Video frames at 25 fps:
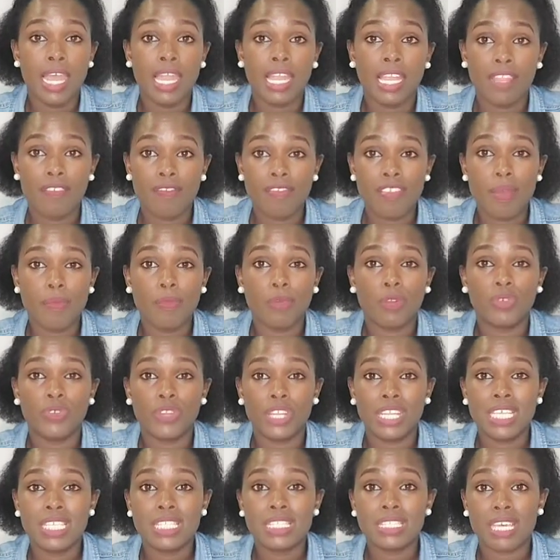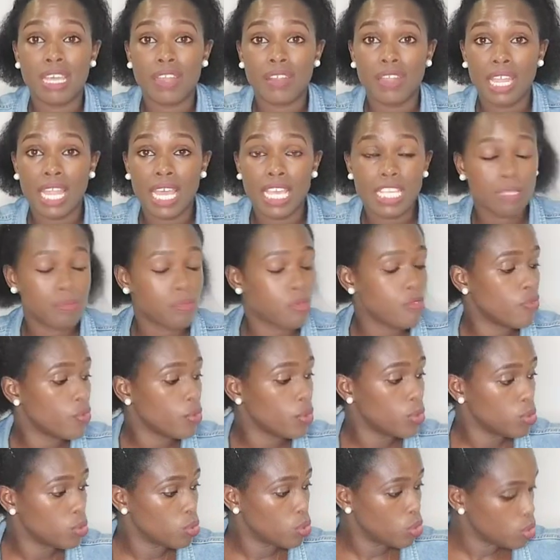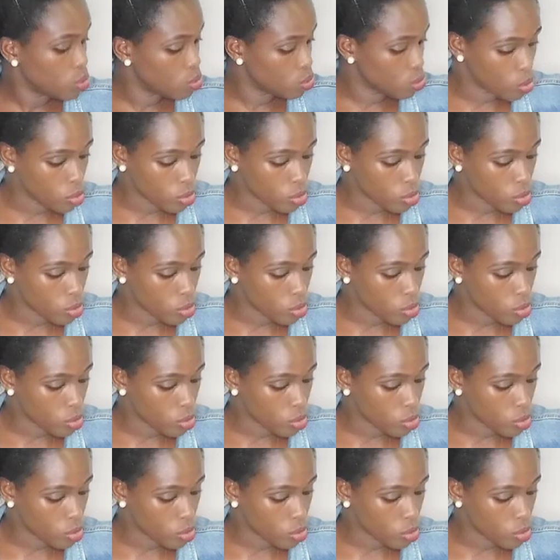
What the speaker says: Leave them already sterilized before you go to